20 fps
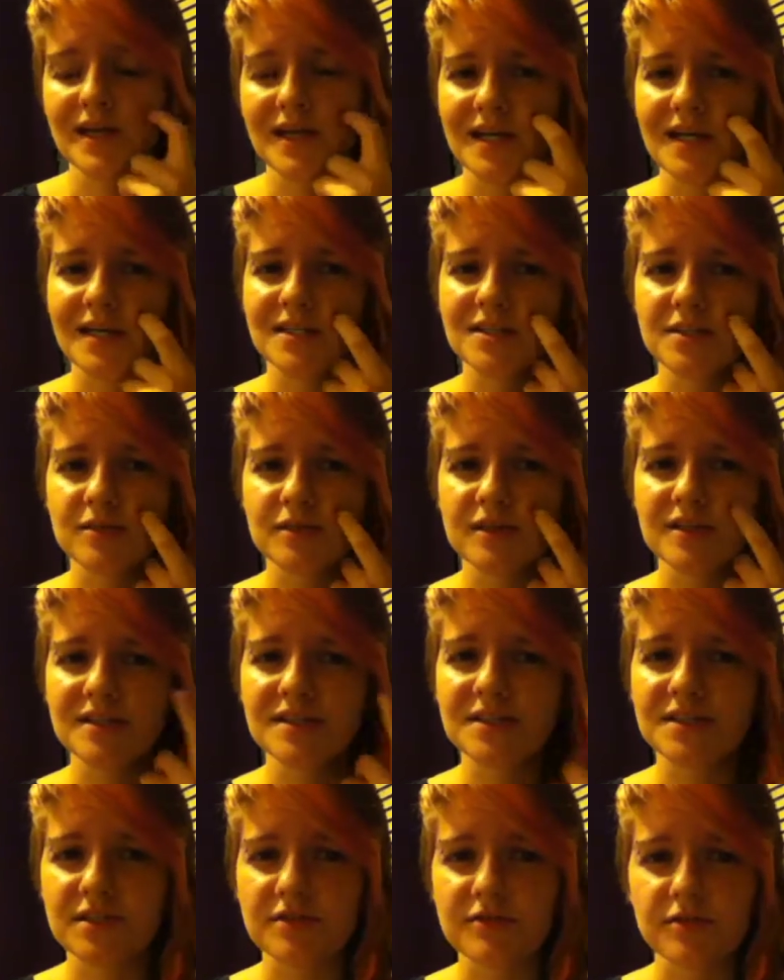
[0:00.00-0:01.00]
it's always a
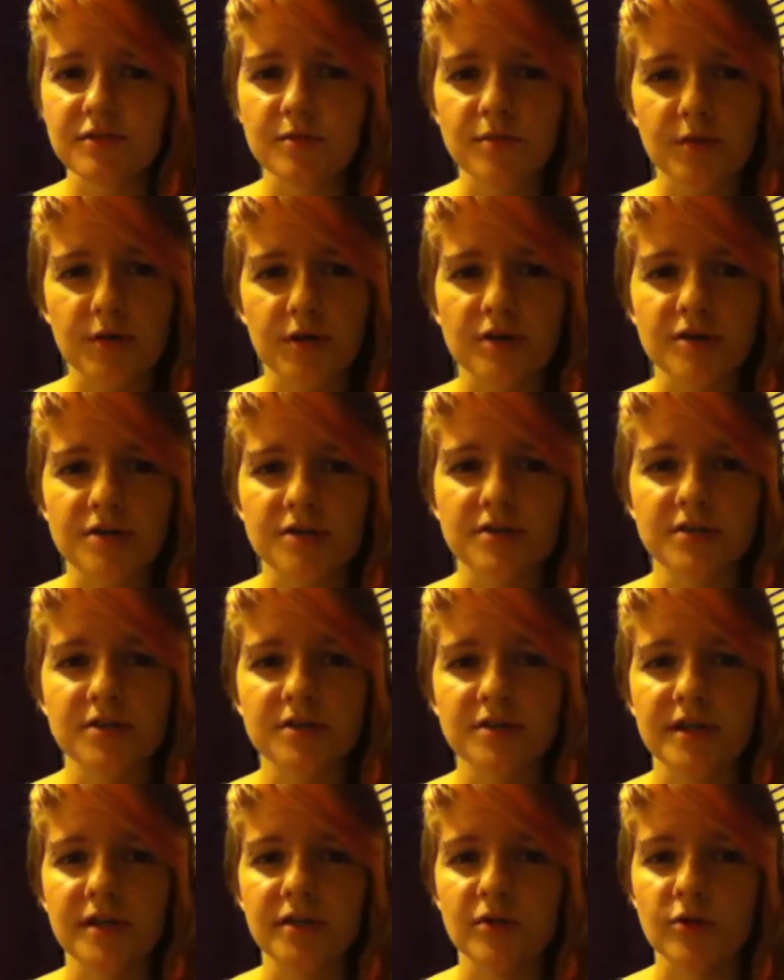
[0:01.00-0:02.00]
different person
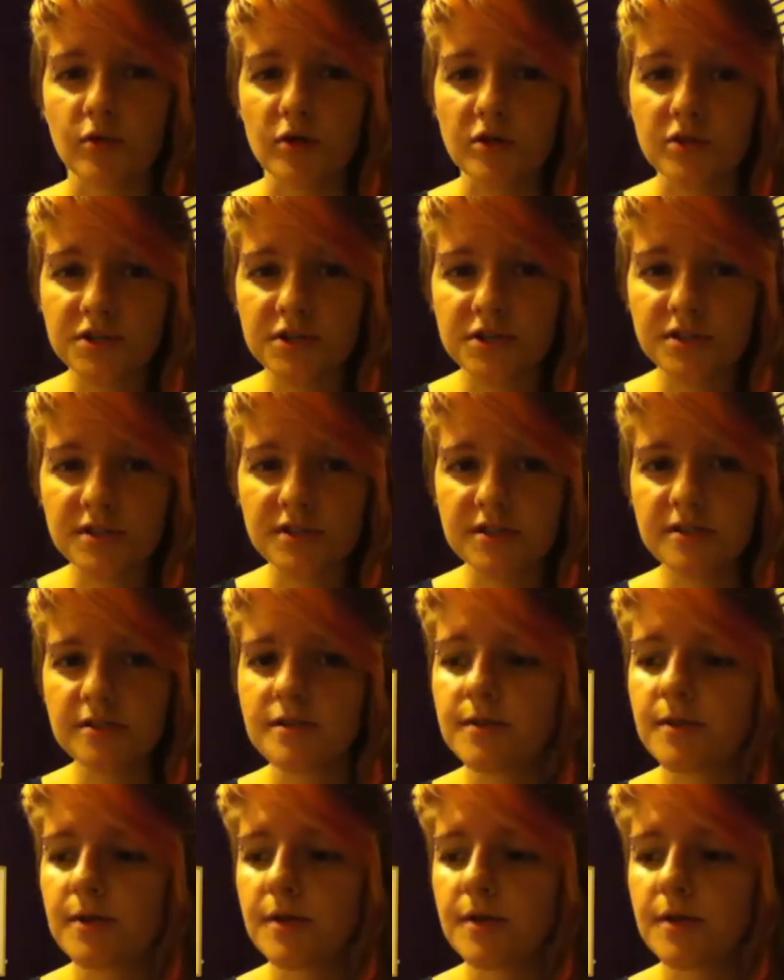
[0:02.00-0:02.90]
that watches it.